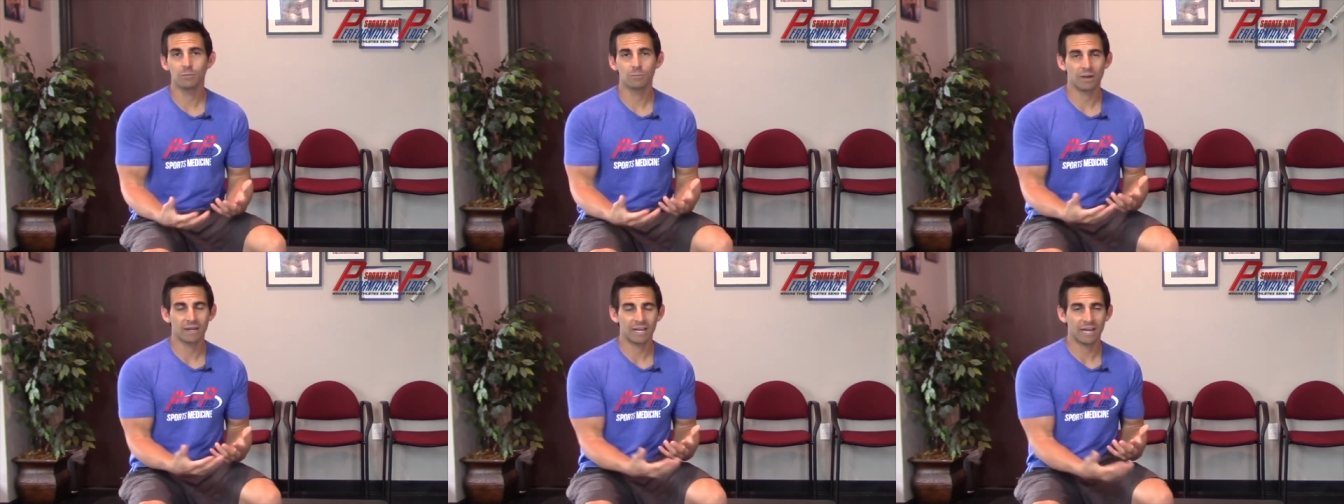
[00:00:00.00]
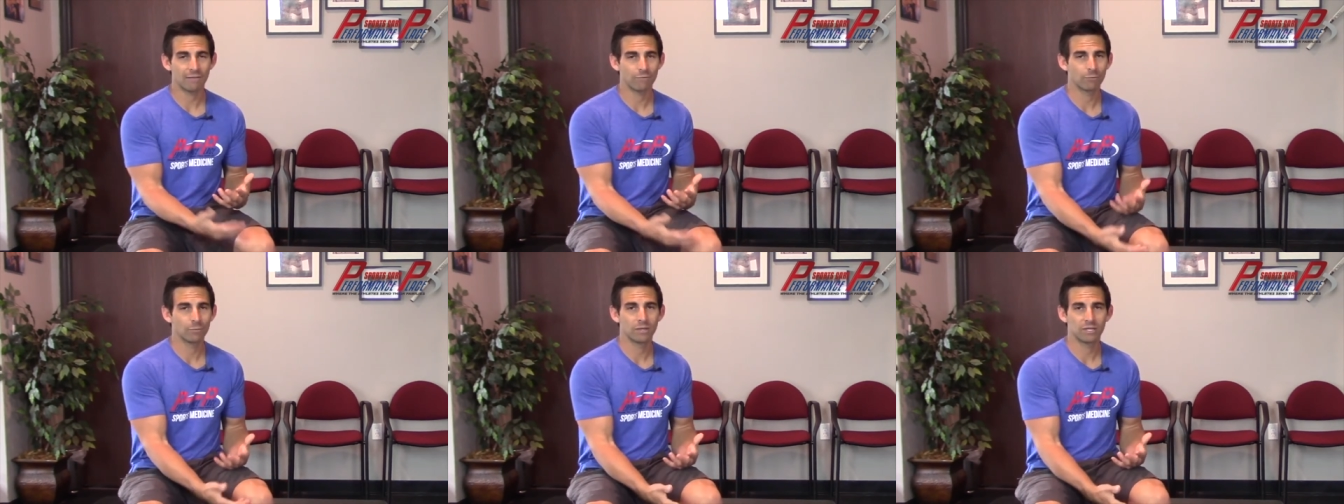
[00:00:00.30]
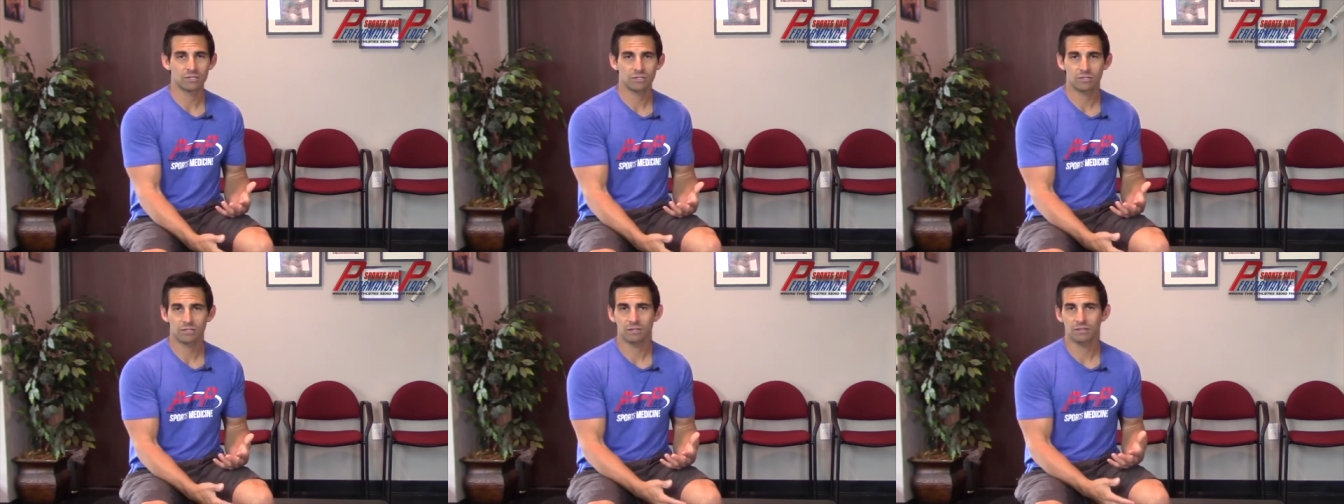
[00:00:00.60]
You might have a
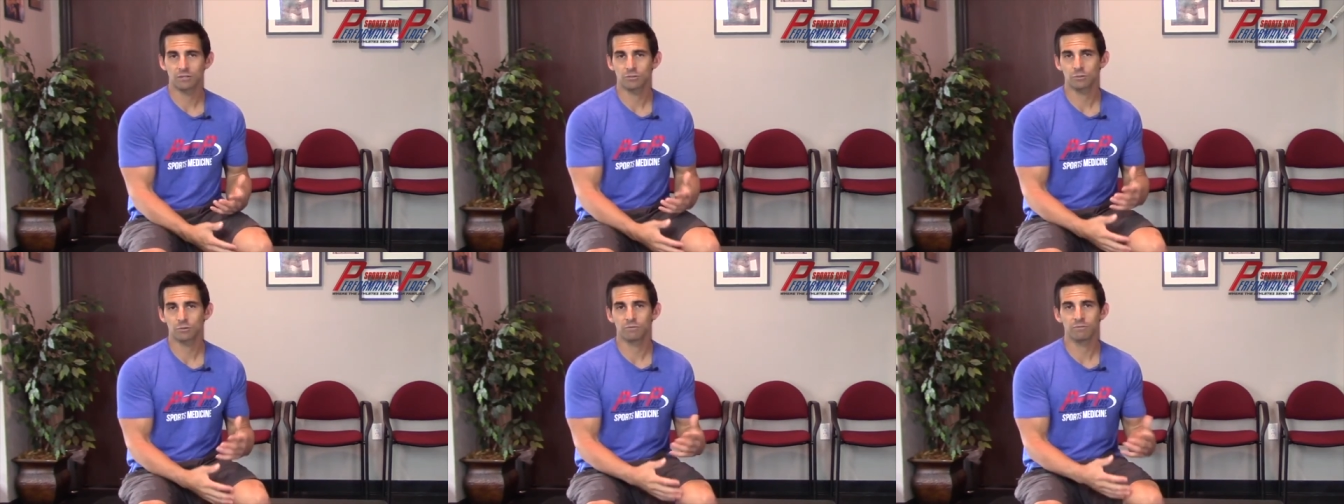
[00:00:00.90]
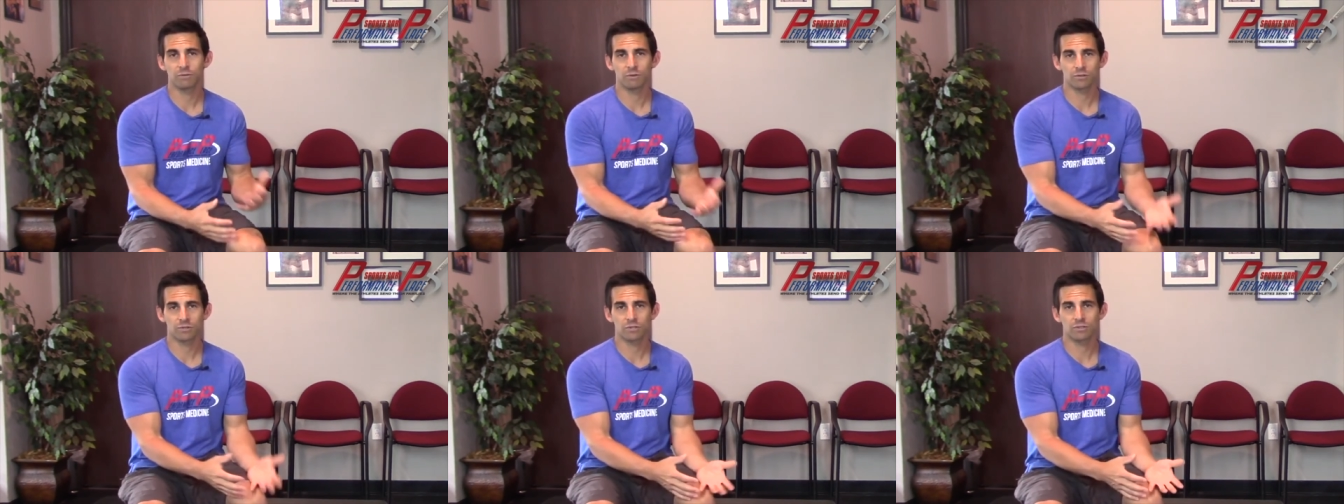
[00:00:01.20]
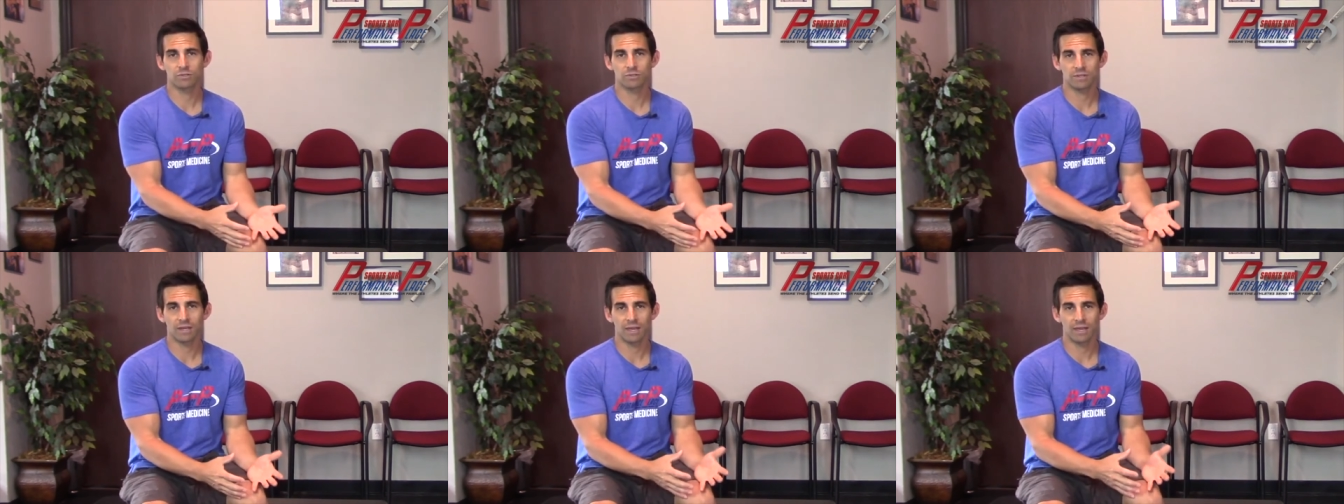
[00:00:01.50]
meniscal injury
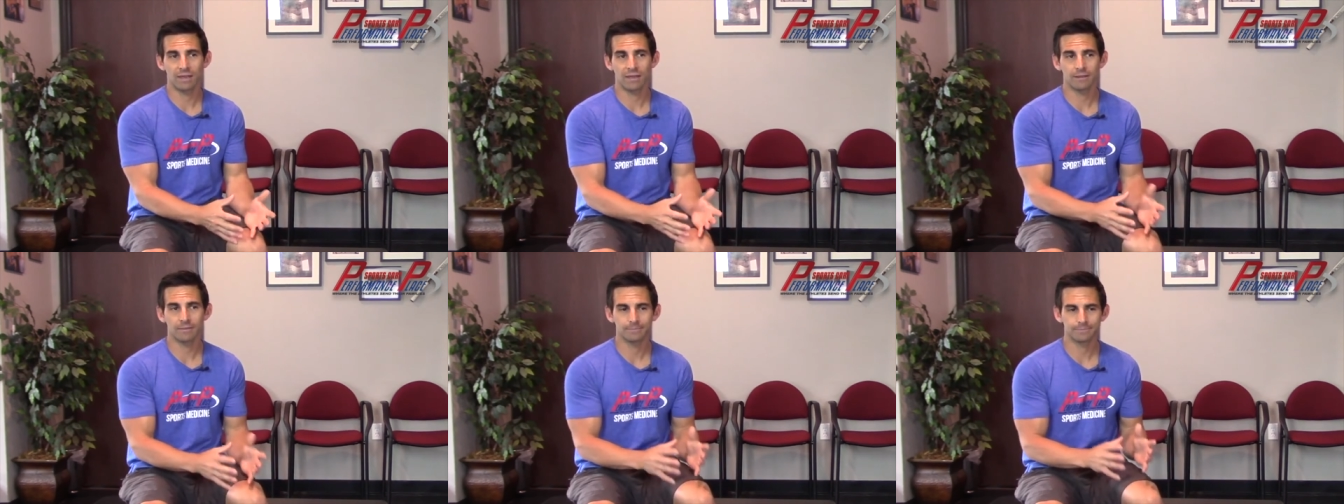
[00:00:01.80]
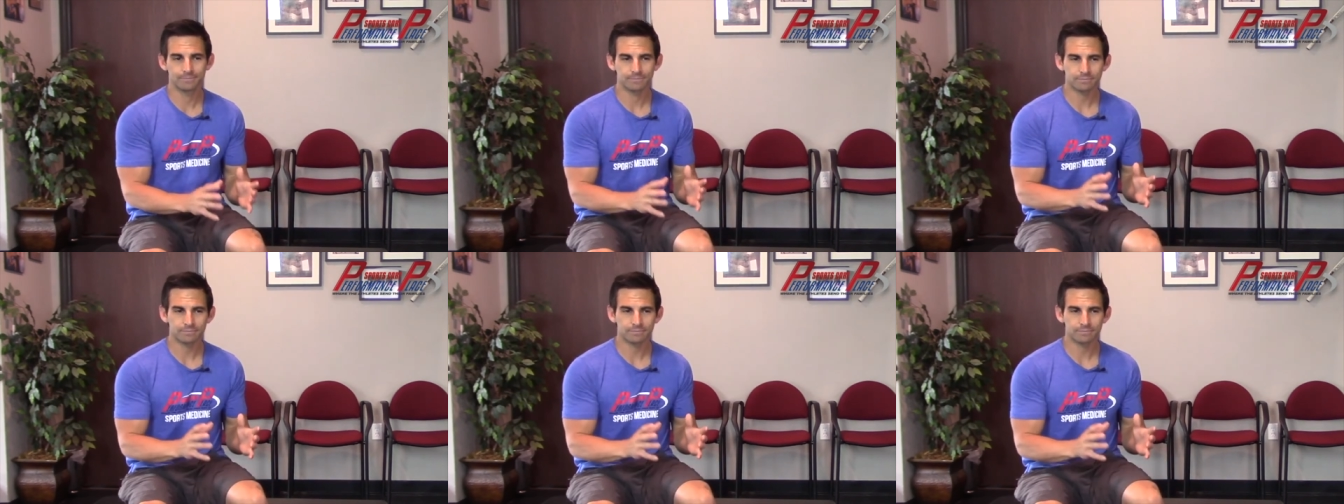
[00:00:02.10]
versus a